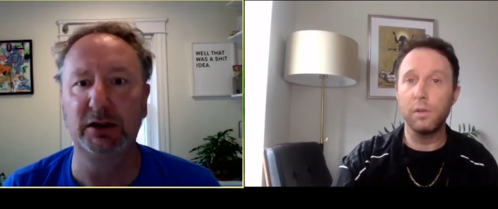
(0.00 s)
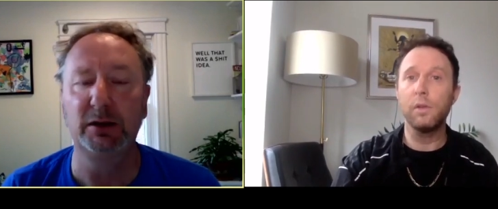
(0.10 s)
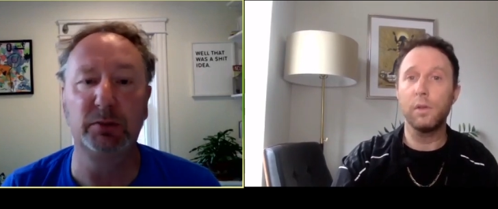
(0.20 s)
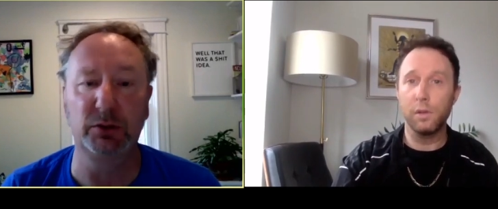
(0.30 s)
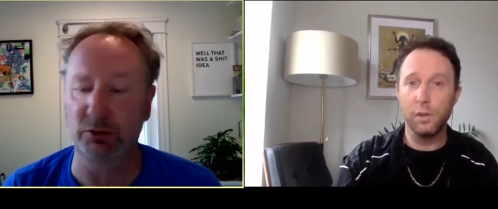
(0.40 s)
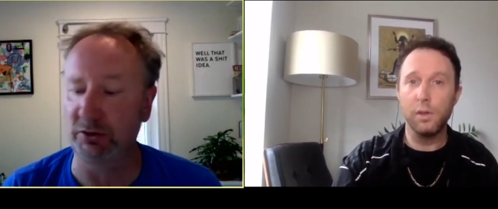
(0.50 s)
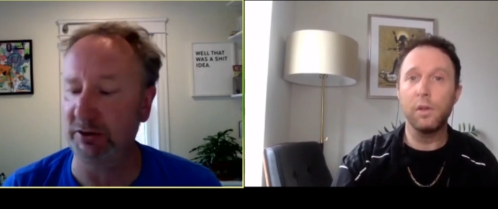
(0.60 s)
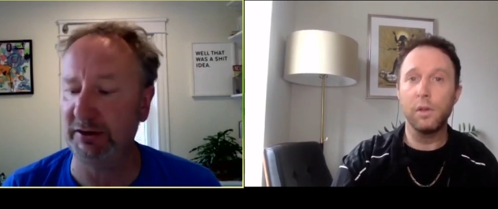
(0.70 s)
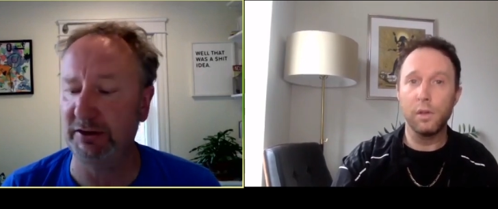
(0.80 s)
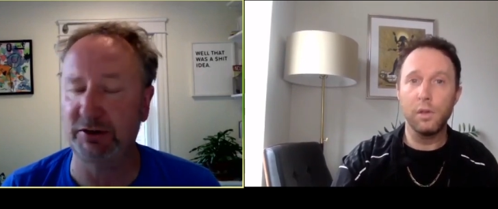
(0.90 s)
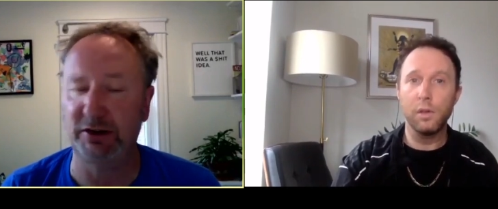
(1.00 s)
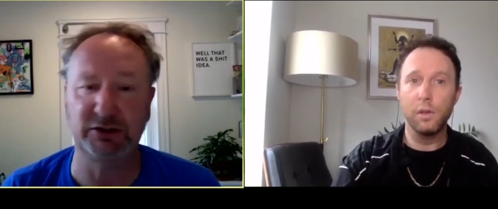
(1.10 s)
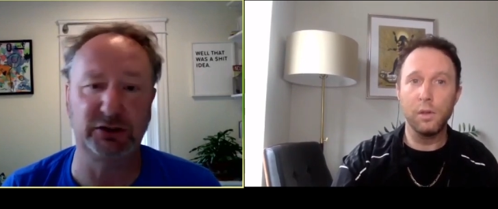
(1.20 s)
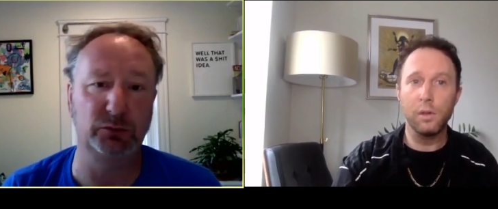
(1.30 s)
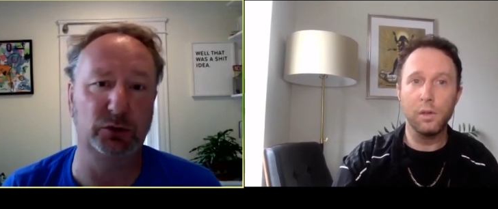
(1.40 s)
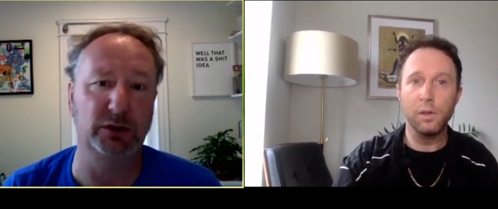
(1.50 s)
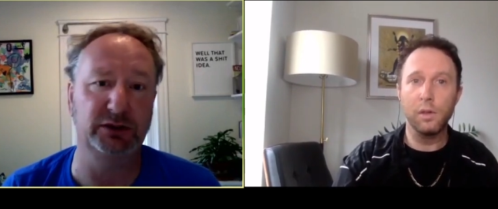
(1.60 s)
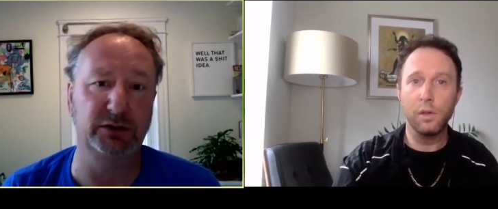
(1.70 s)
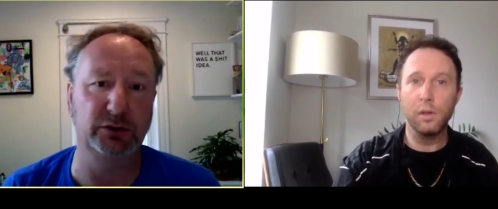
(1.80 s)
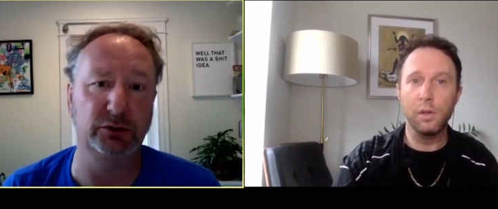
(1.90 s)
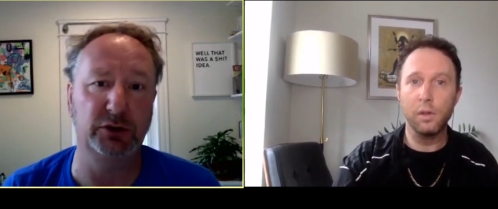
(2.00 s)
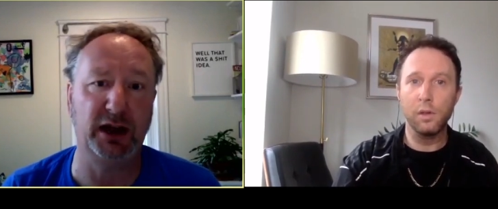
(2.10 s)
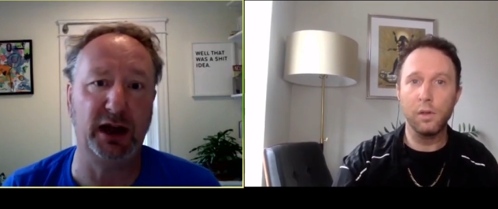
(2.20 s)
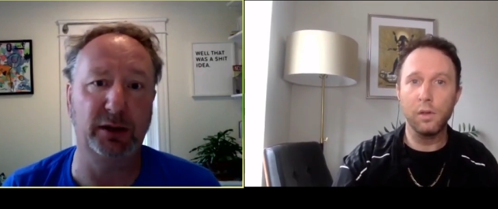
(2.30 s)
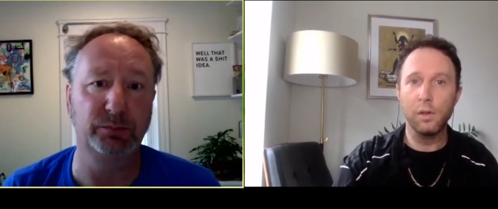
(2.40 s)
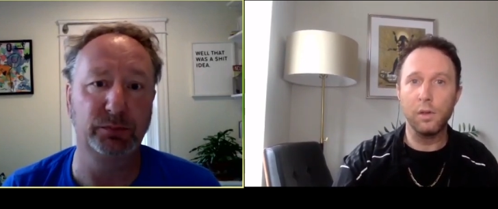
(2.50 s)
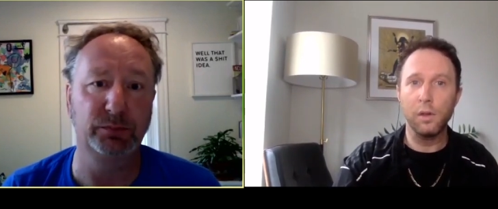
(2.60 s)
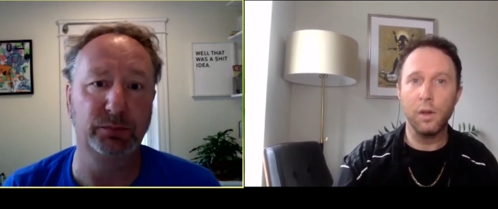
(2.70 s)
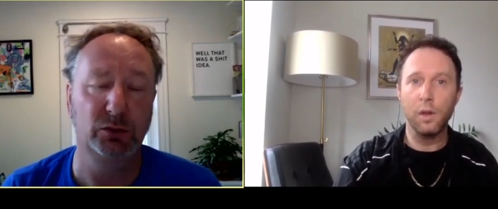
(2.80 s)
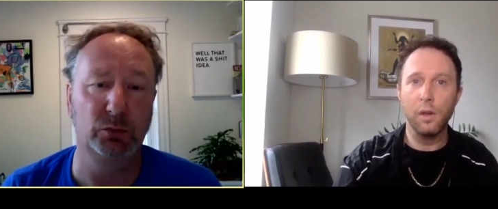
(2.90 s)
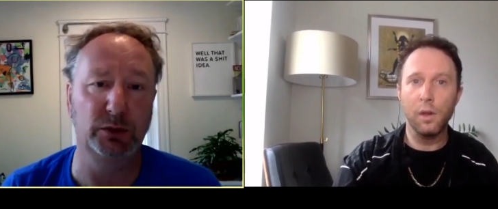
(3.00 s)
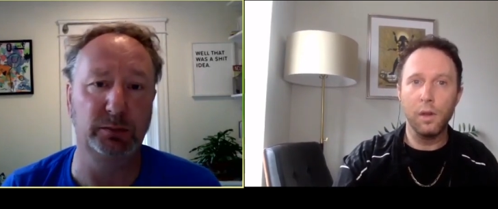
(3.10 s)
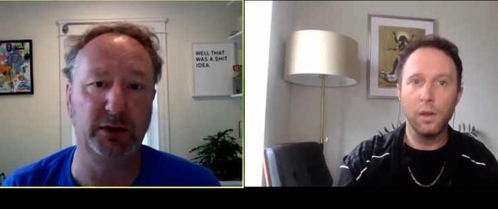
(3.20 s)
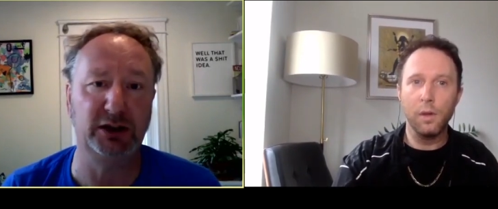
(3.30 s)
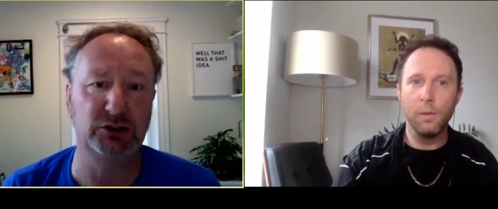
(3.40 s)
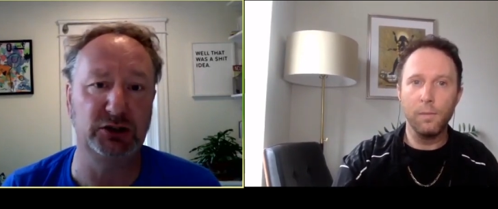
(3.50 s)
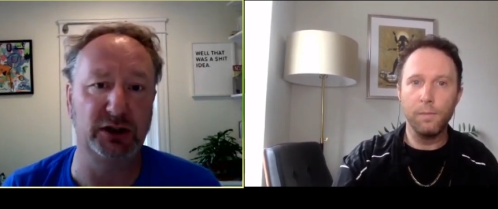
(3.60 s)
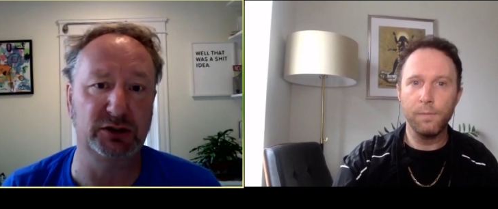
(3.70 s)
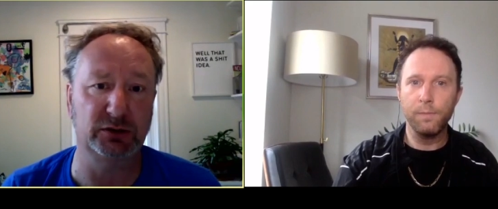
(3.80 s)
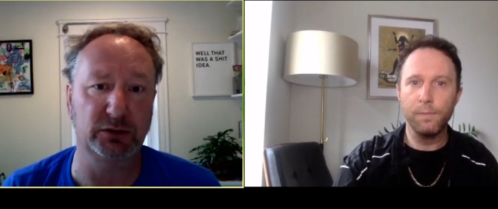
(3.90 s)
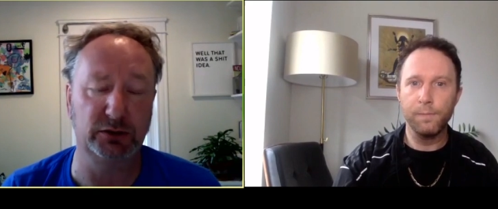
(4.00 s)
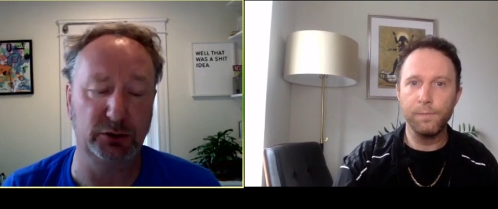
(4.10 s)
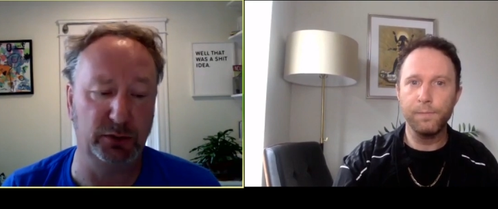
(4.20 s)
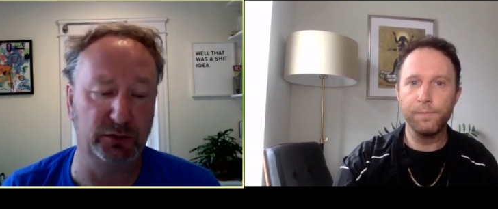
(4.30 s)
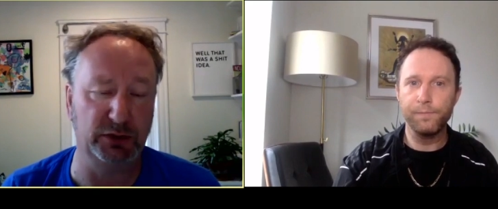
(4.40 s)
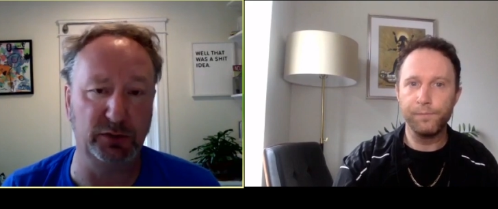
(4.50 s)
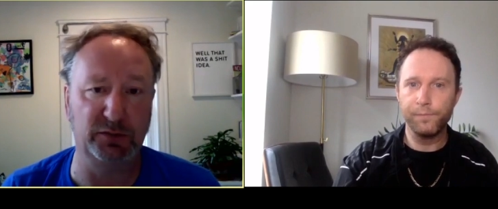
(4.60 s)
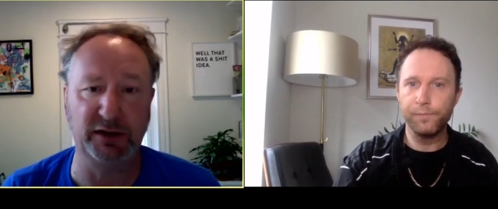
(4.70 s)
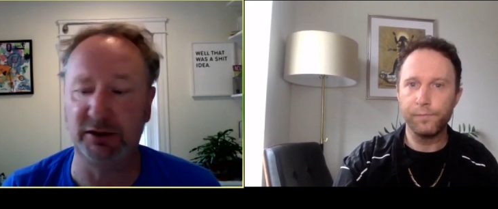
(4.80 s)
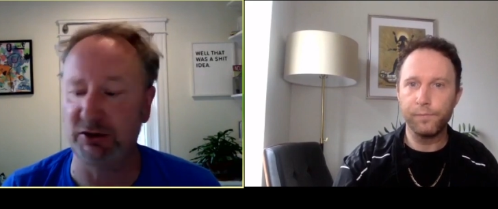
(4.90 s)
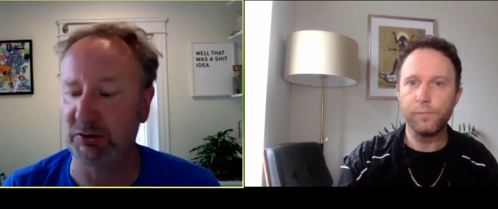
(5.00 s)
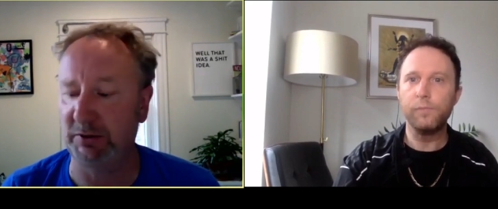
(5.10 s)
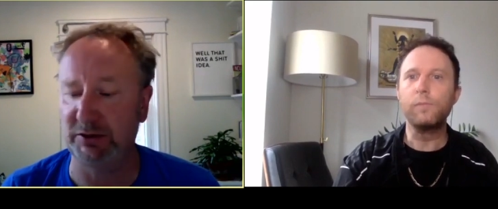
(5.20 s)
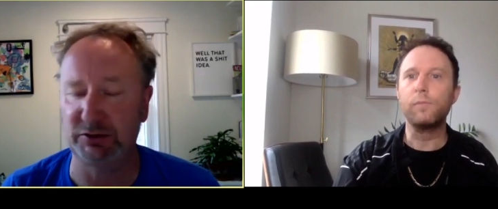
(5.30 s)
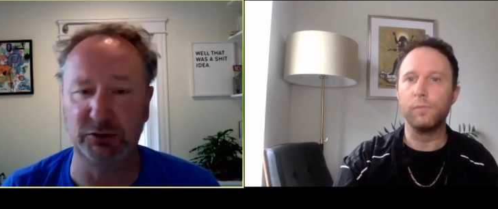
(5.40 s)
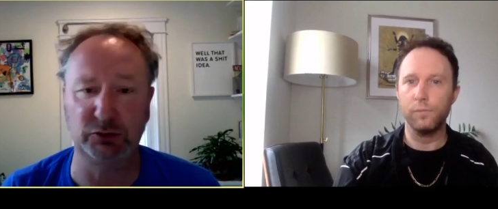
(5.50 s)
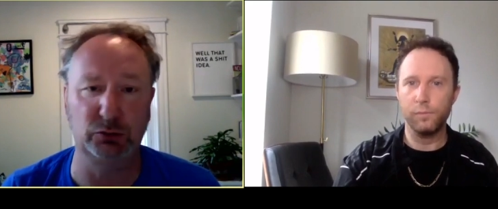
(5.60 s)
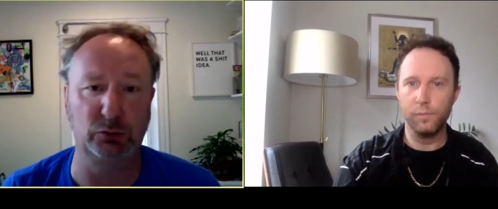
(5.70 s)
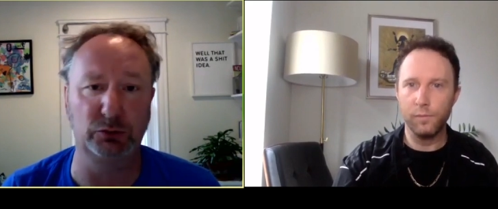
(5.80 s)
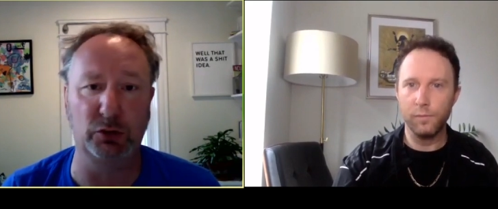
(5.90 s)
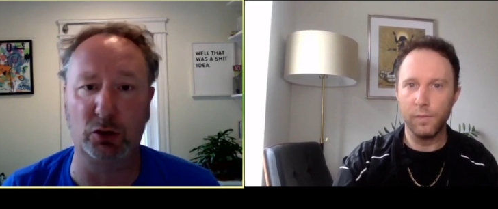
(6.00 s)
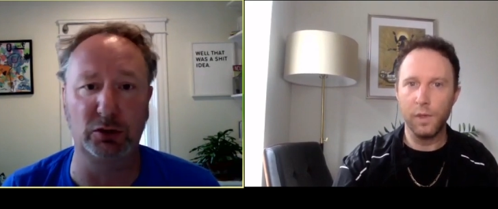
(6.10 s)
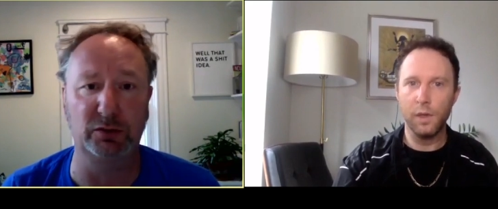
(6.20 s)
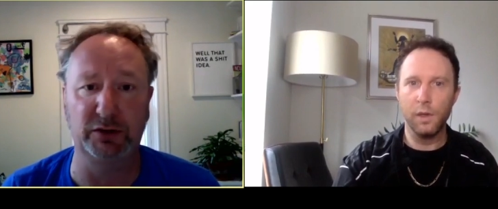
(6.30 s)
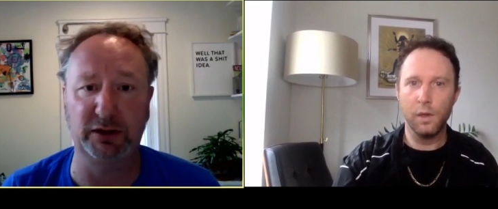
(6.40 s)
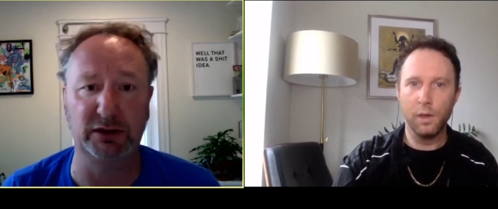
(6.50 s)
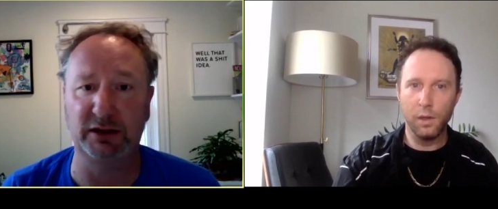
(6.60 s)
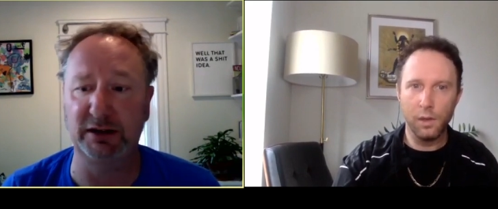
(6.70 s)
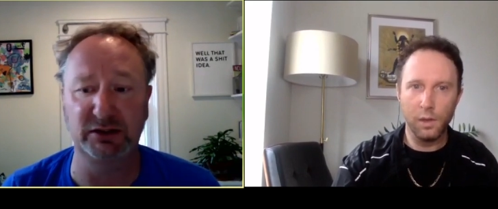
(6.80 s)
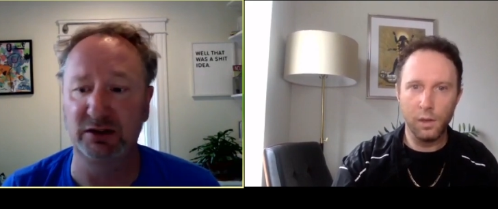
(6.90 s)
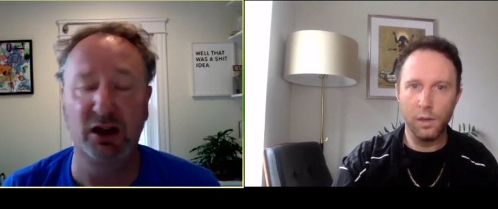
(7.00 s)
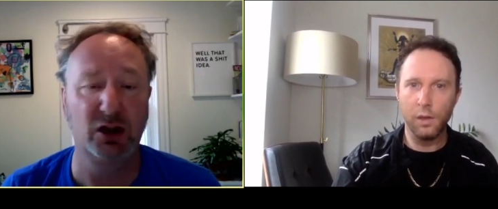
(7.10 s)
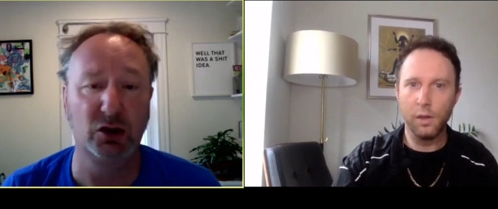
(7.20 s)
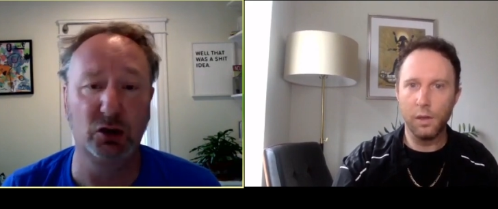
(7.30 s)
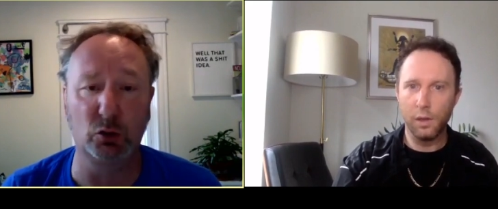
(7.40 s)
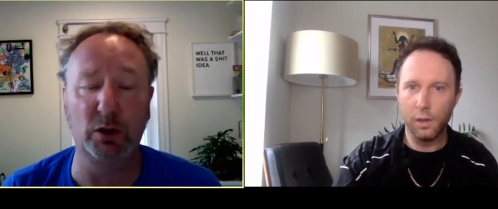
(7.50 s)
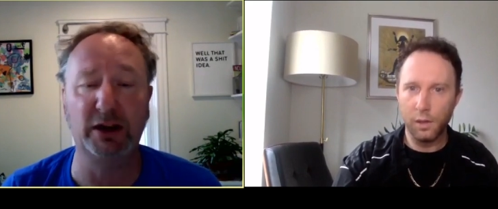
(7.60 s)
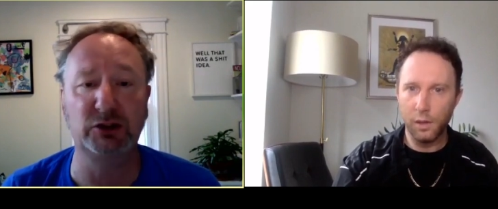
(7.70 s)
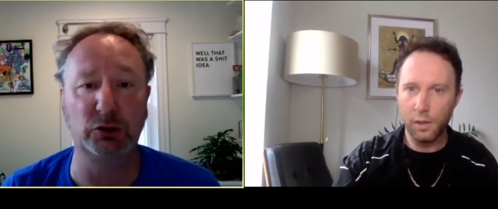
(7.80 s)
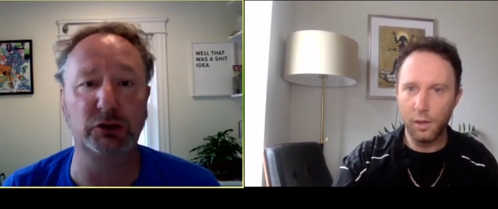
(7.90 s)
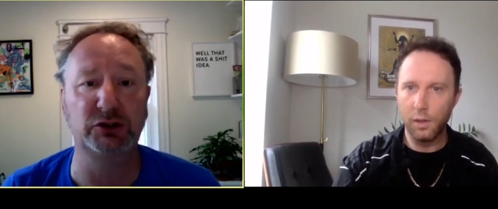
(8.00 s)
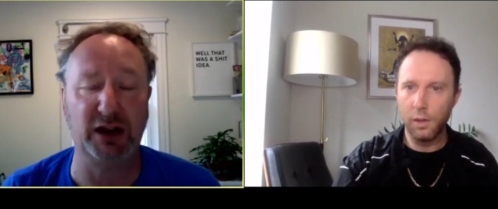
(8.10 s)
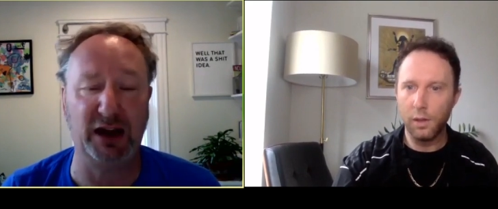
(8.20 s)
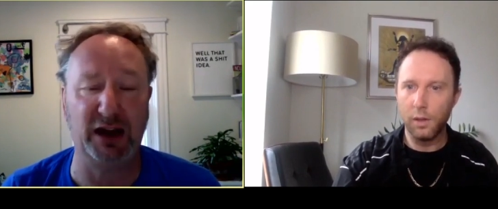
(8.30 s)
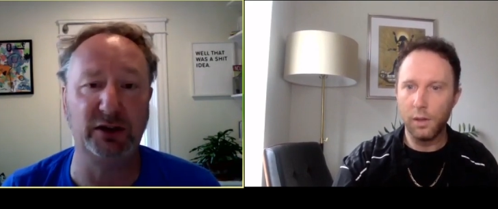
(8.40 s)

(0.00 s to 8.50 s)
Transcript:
Speaker 1: But the really interesting one is in the UK, where the British Chancellor, the equivalent of the finance minister, has told all of the airlines, go exhaust every